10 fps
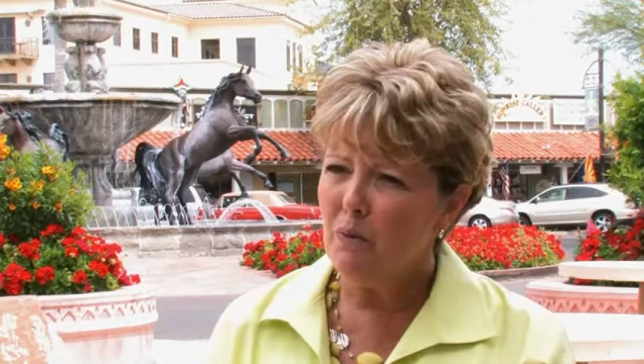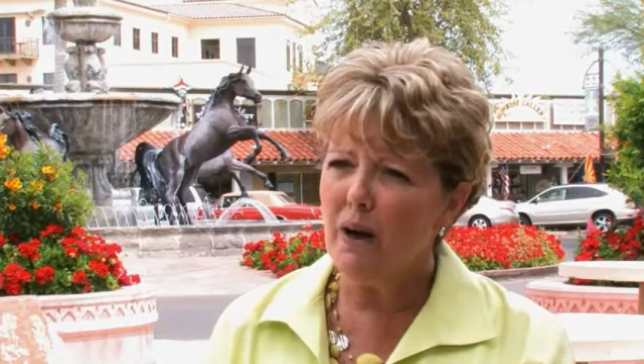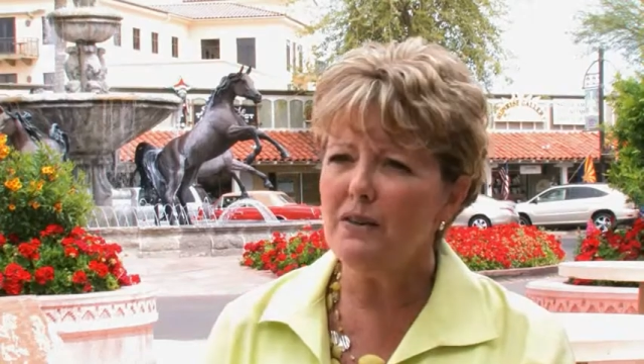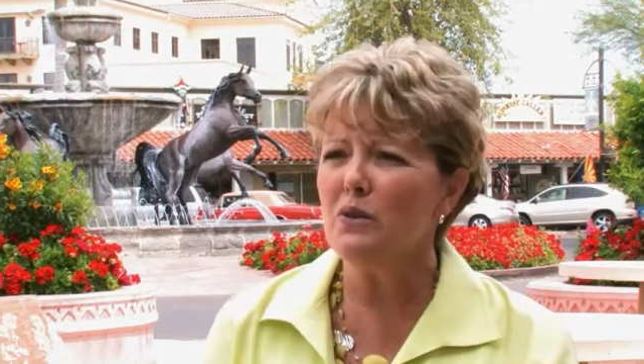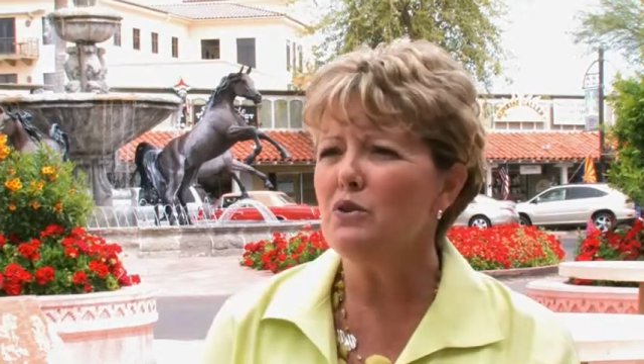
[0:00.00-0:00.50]

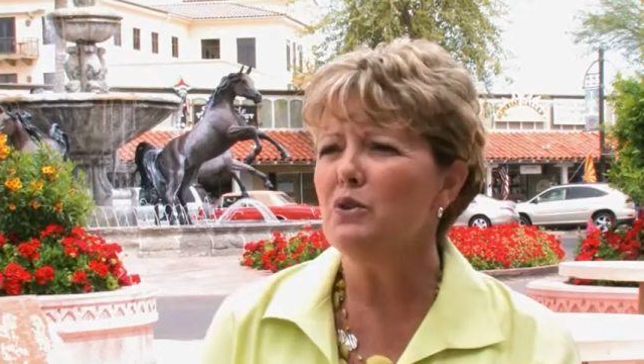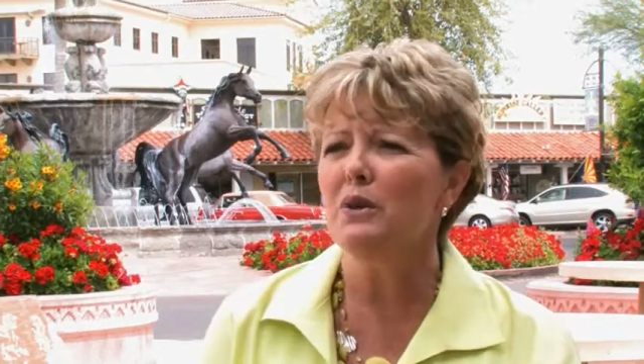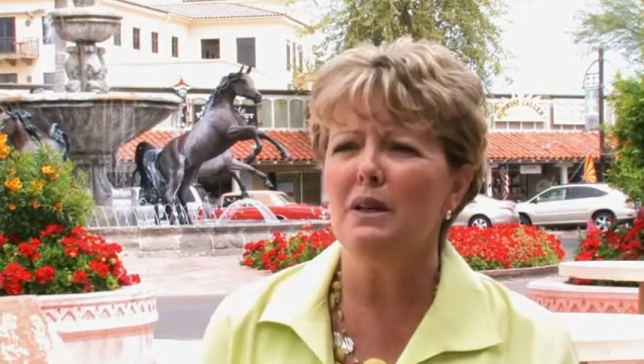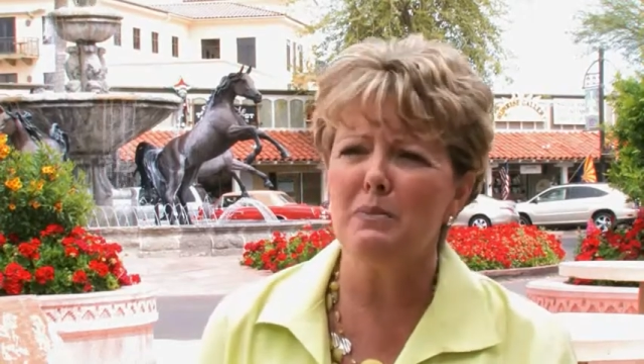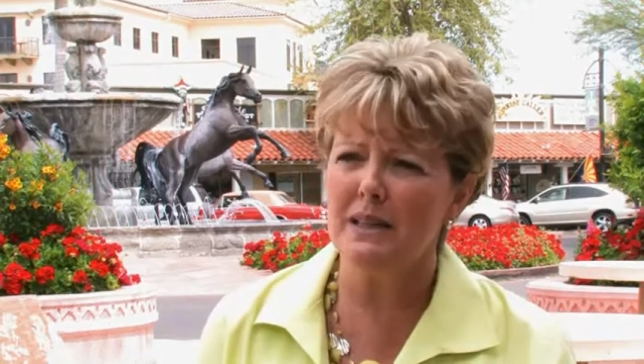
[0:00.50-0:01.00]
Why don't you
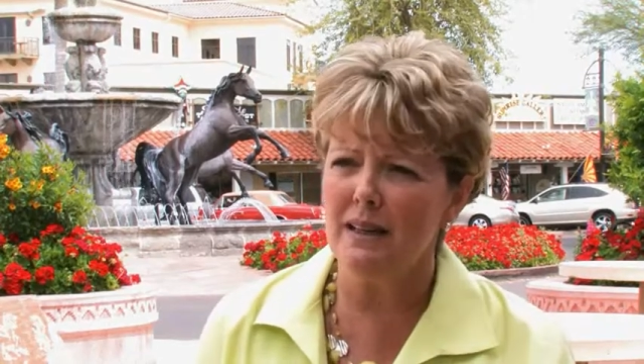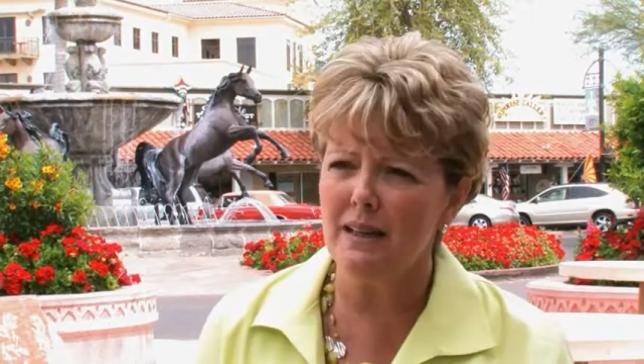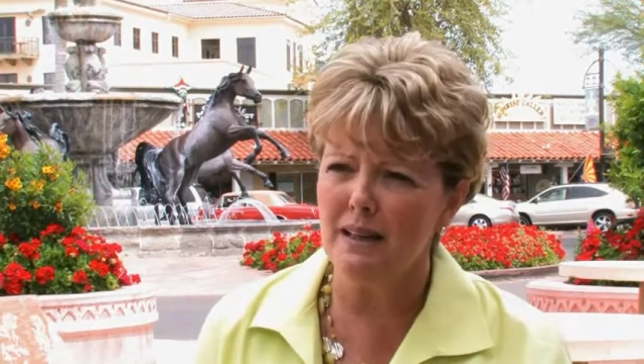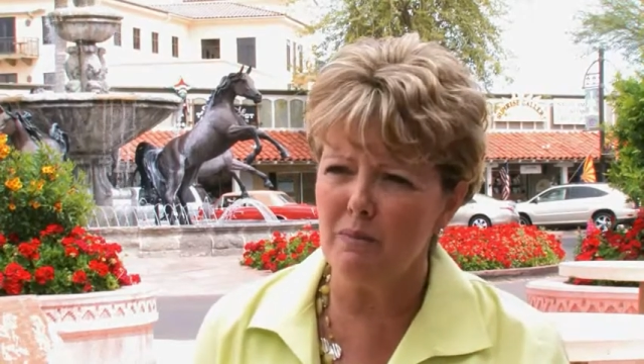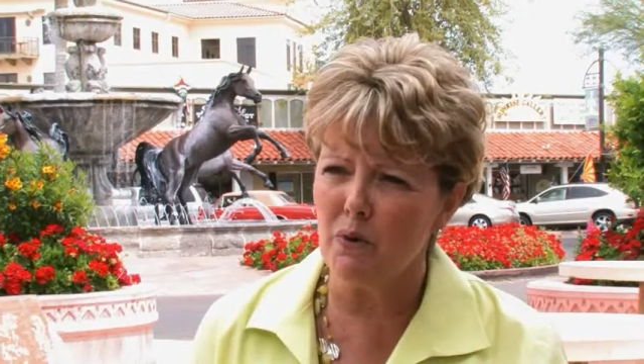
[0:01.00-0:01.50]
get upset
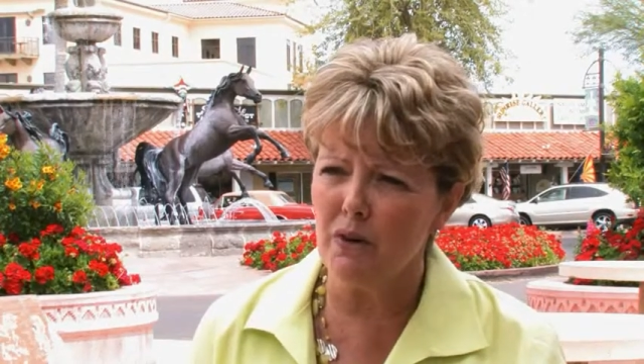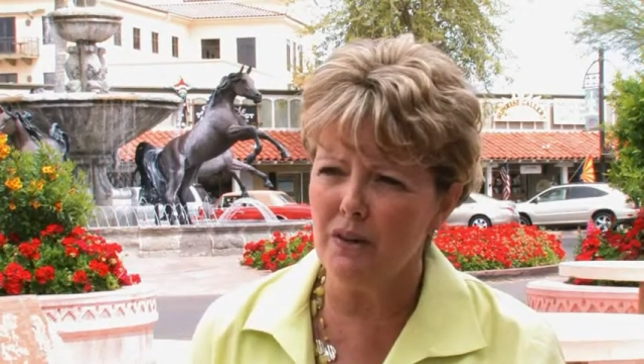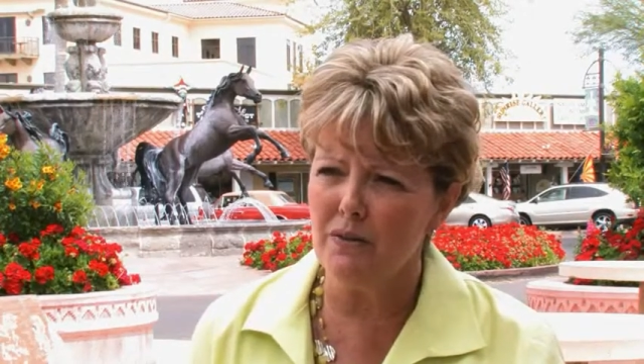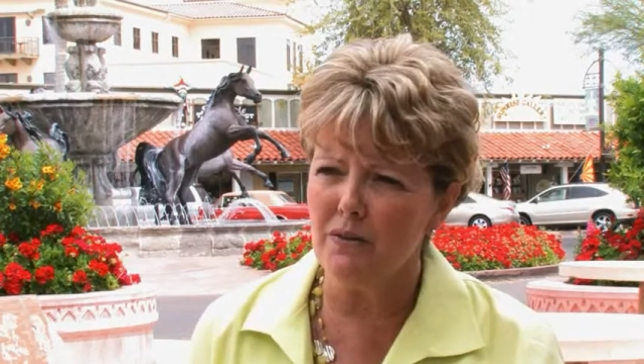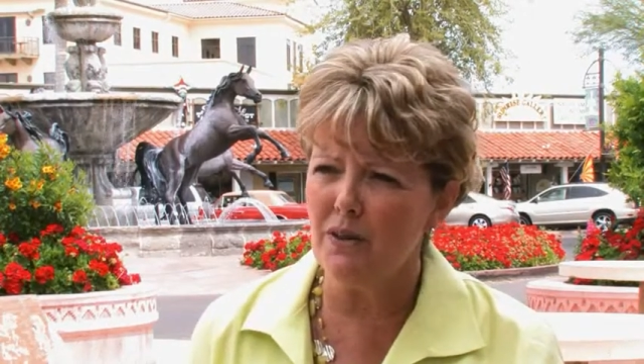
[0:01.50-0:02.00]
anymore?
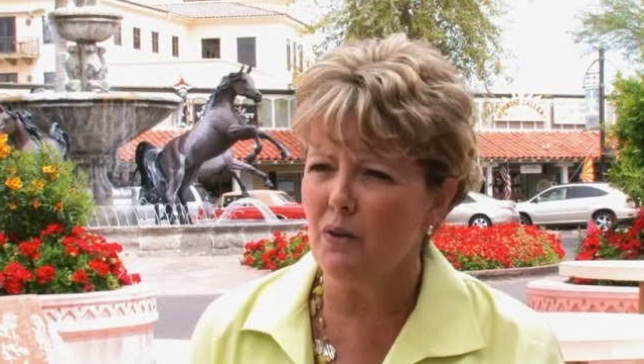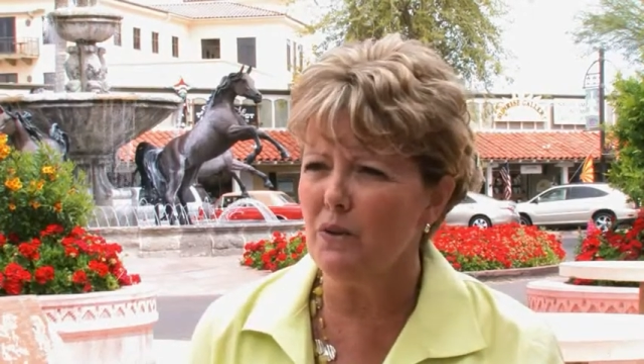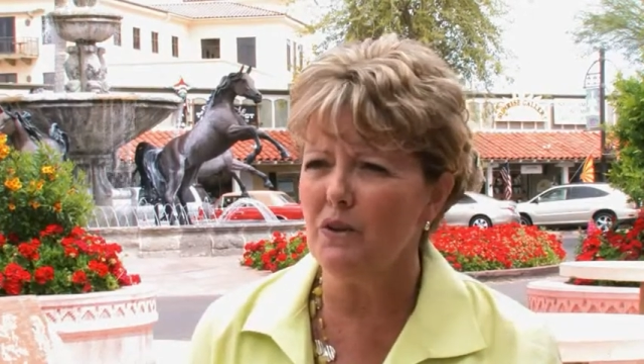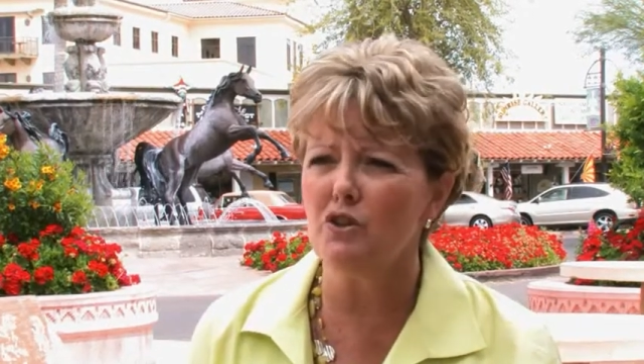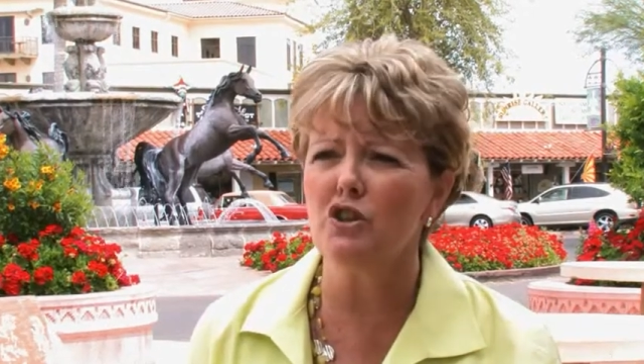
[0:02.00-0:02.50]

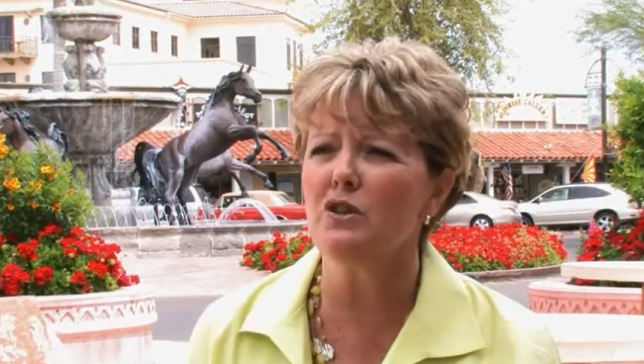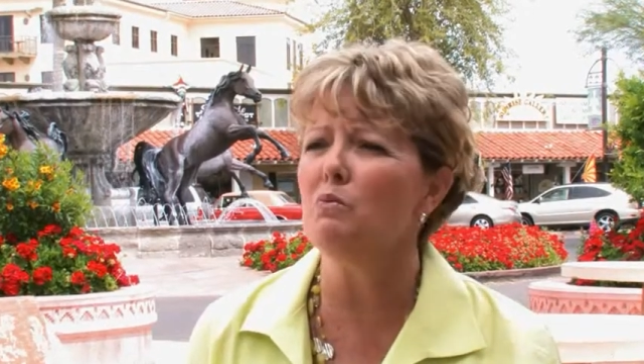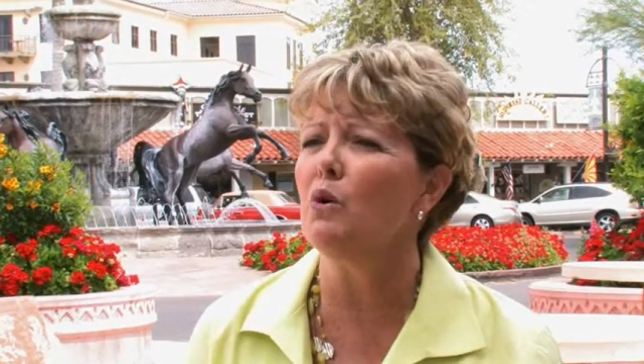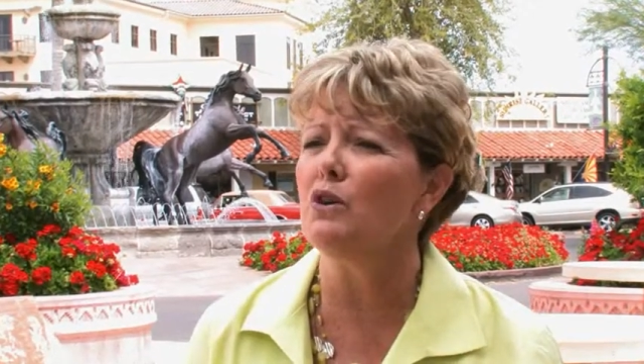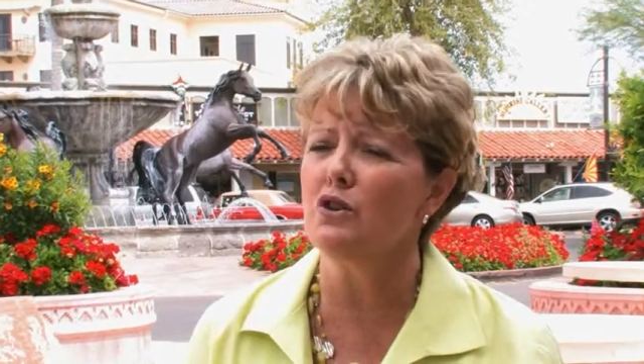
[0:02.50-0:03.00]
You're just
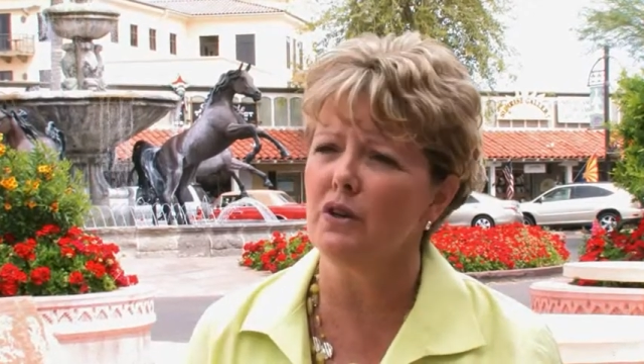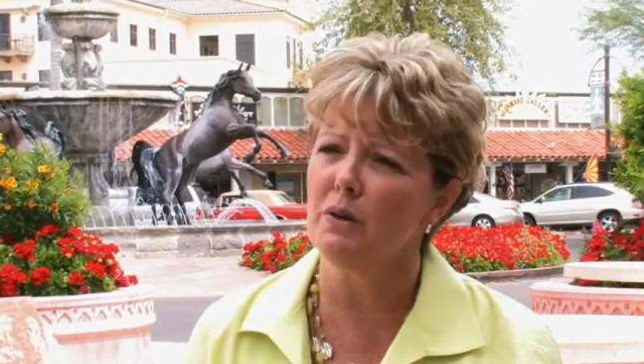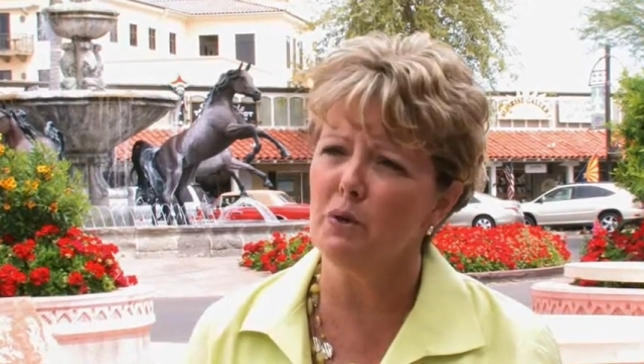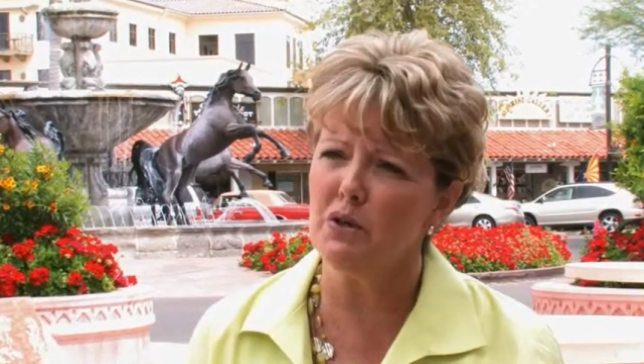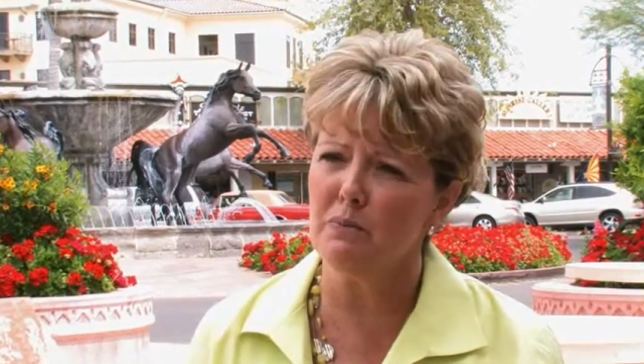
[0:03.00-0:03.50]
more
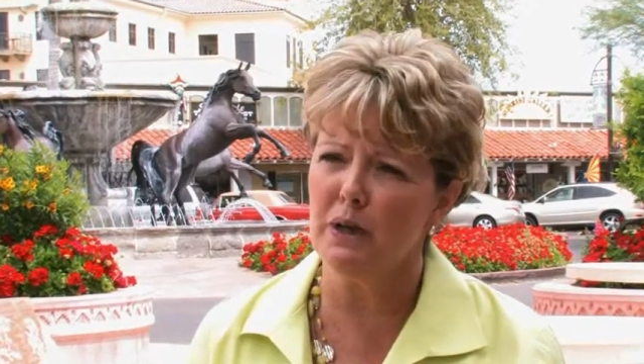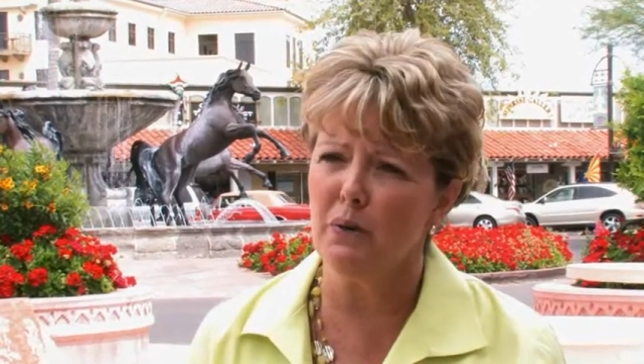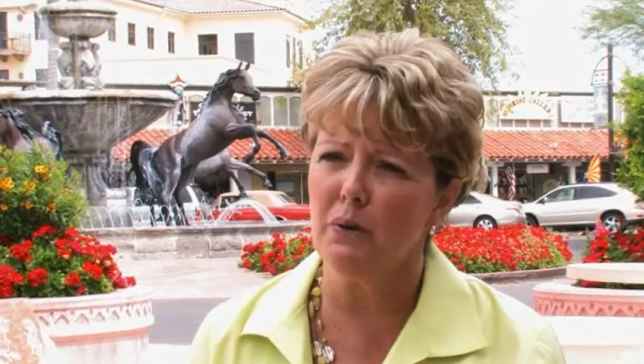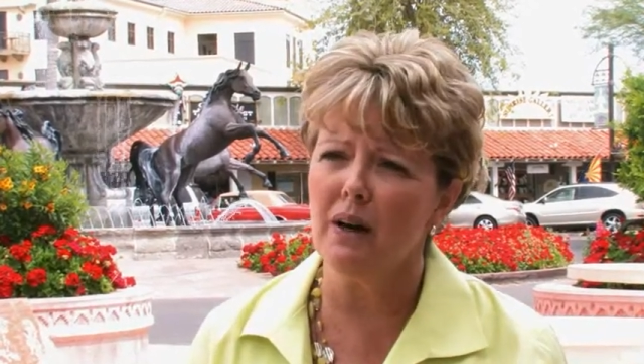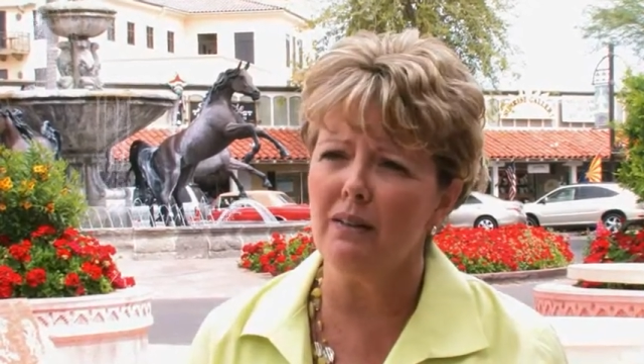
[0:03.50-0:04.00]
enjoyable to be
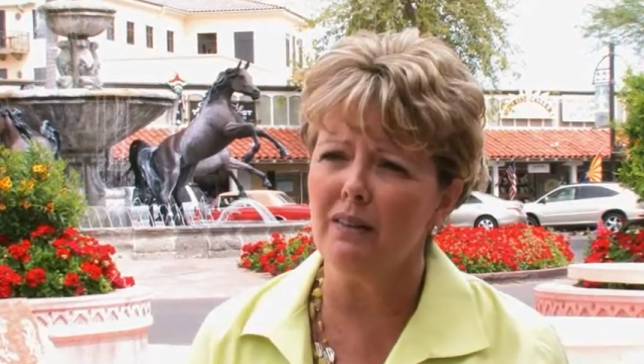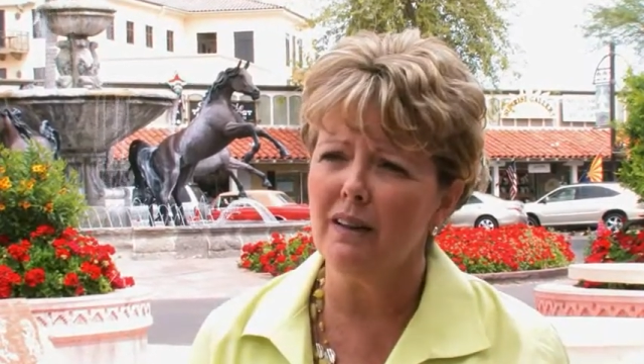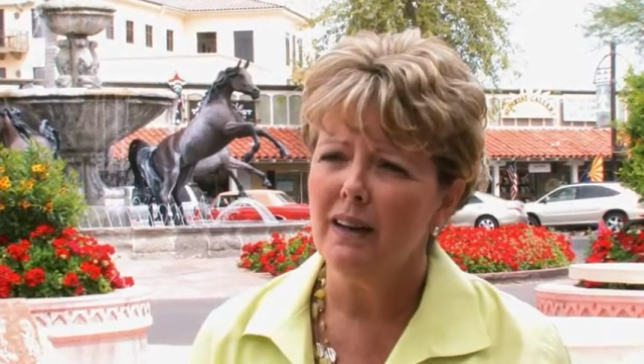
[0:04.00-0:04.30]
around.